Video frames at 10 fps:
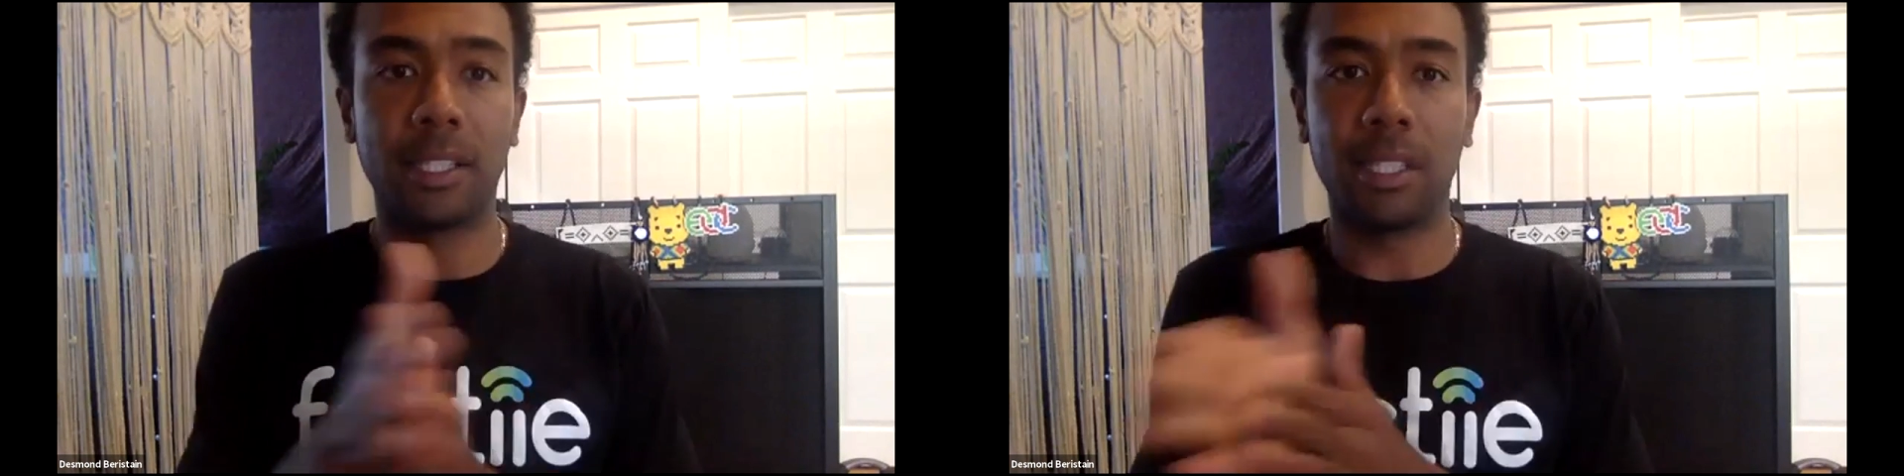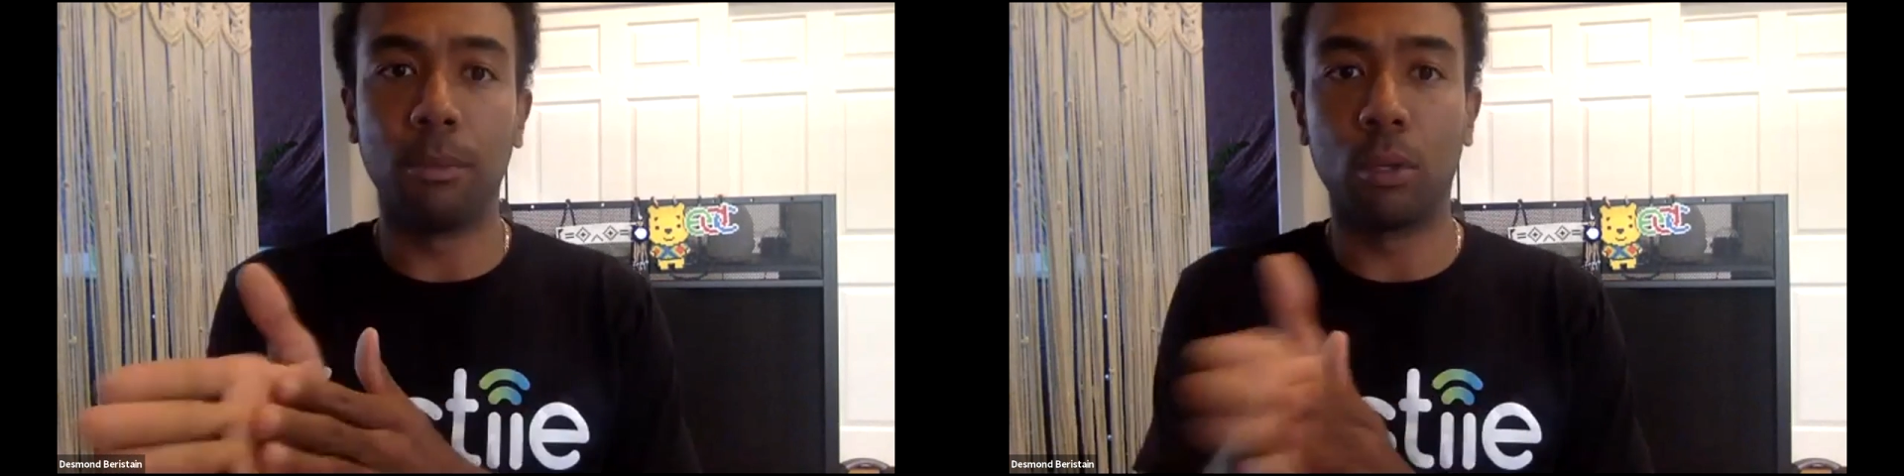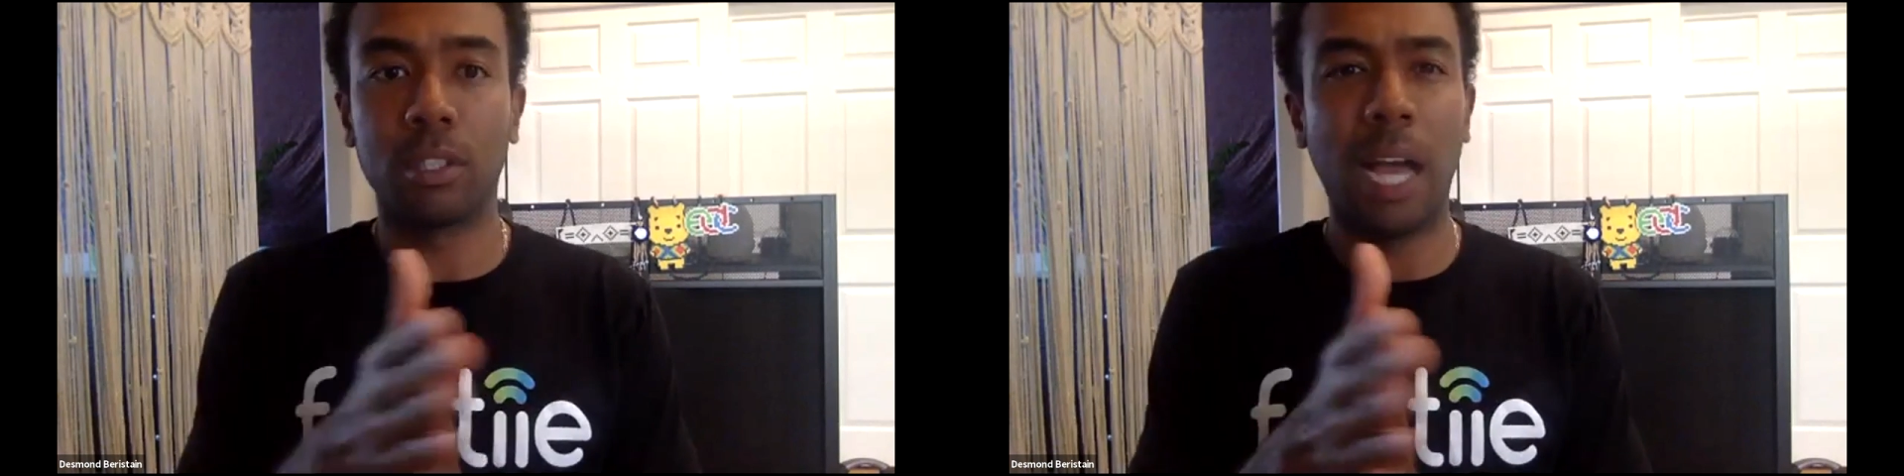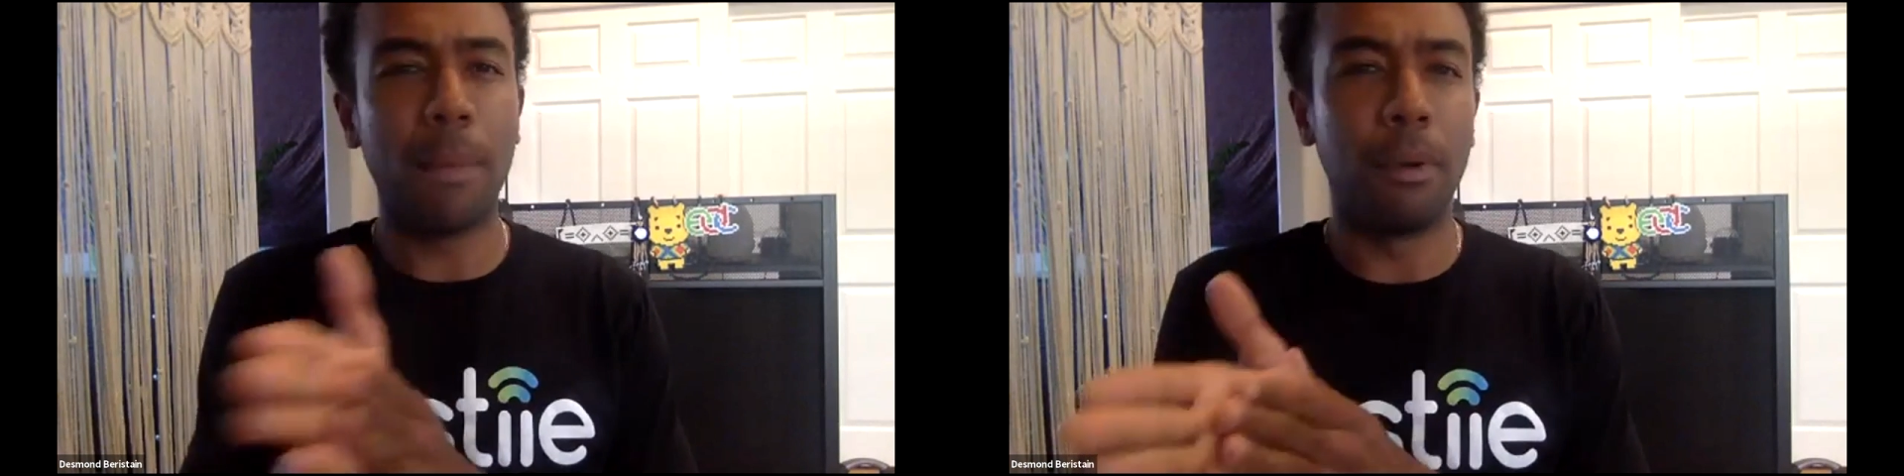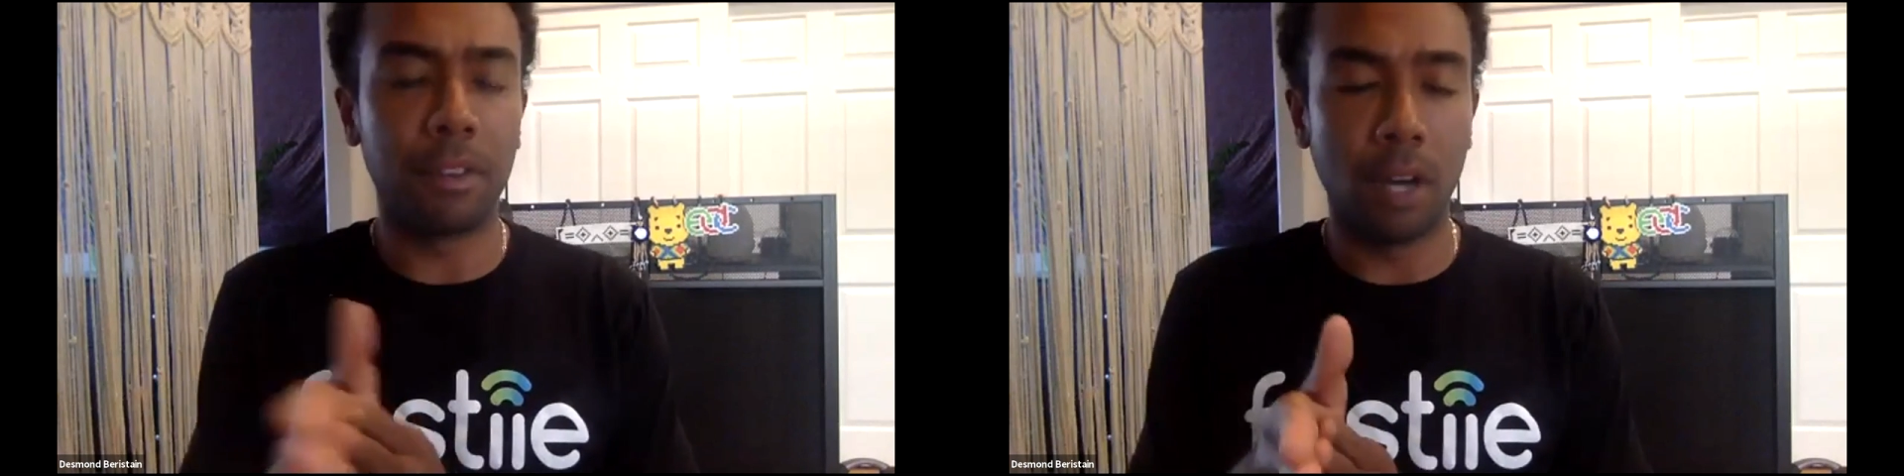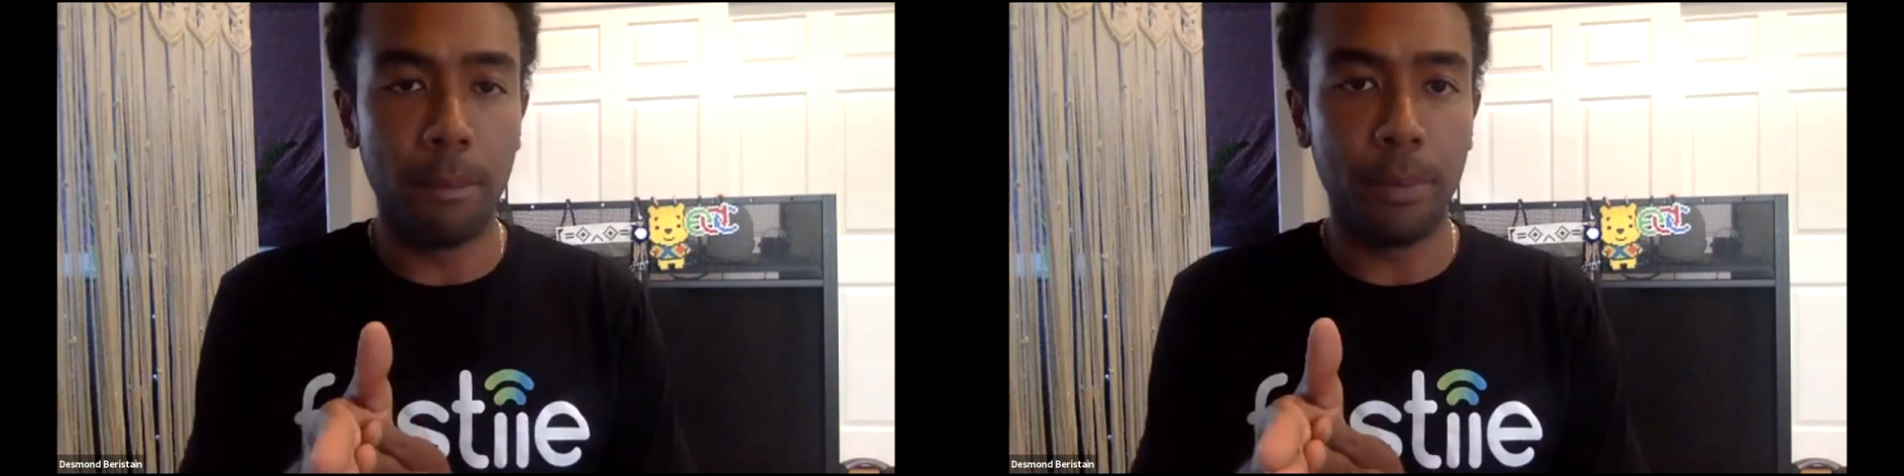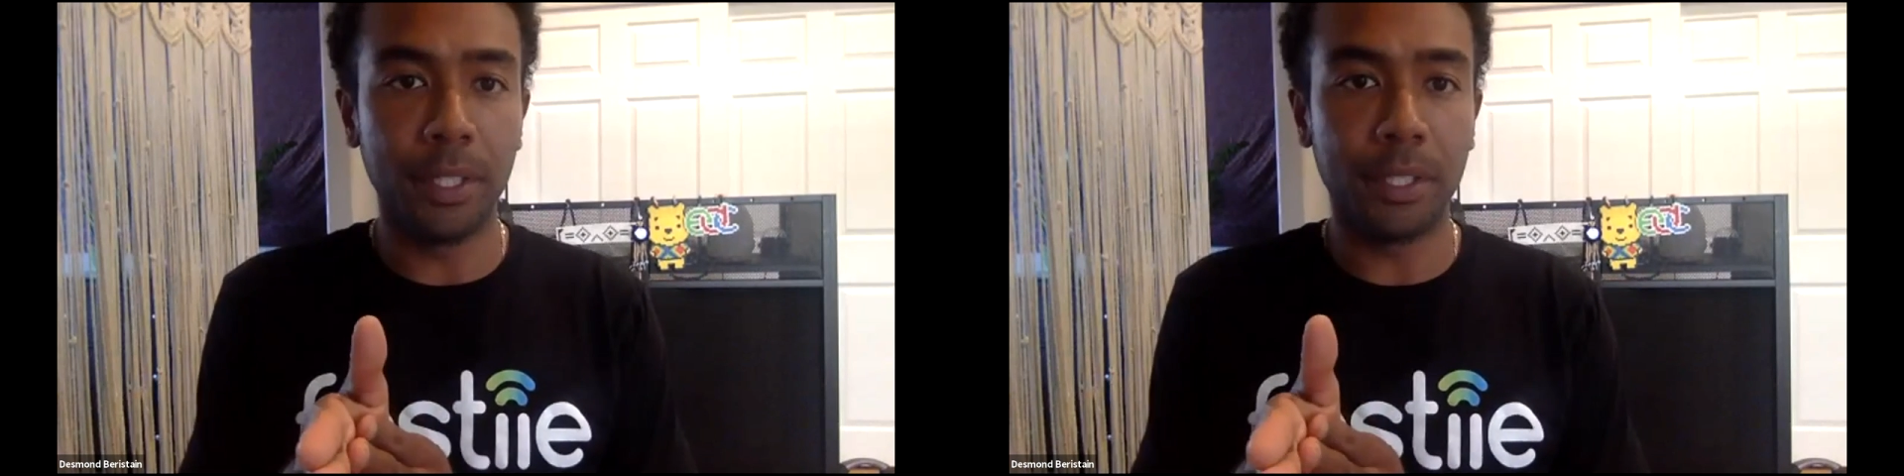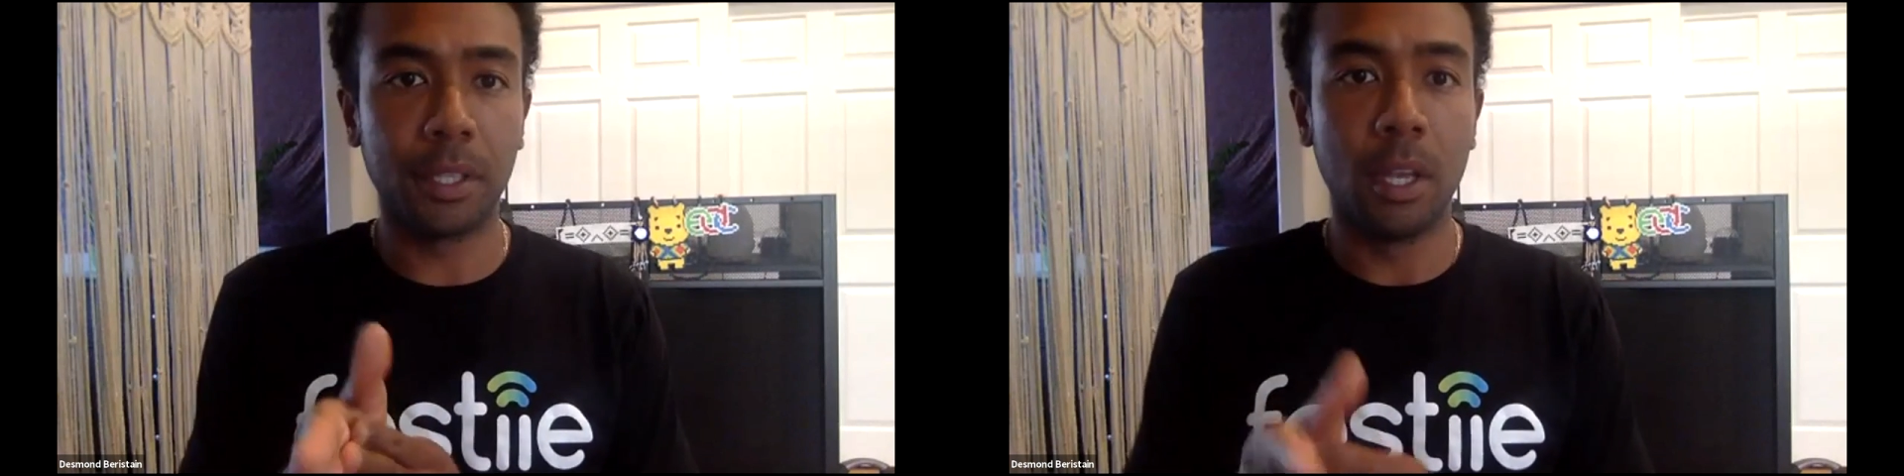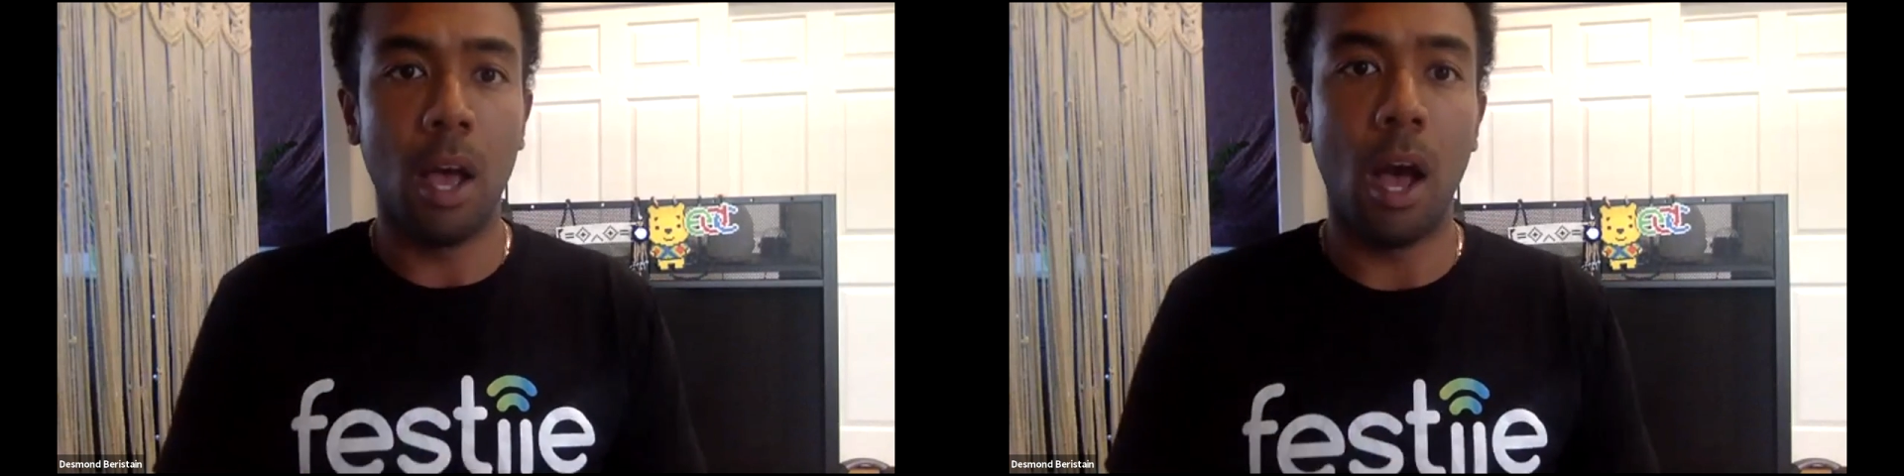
similar type of compass.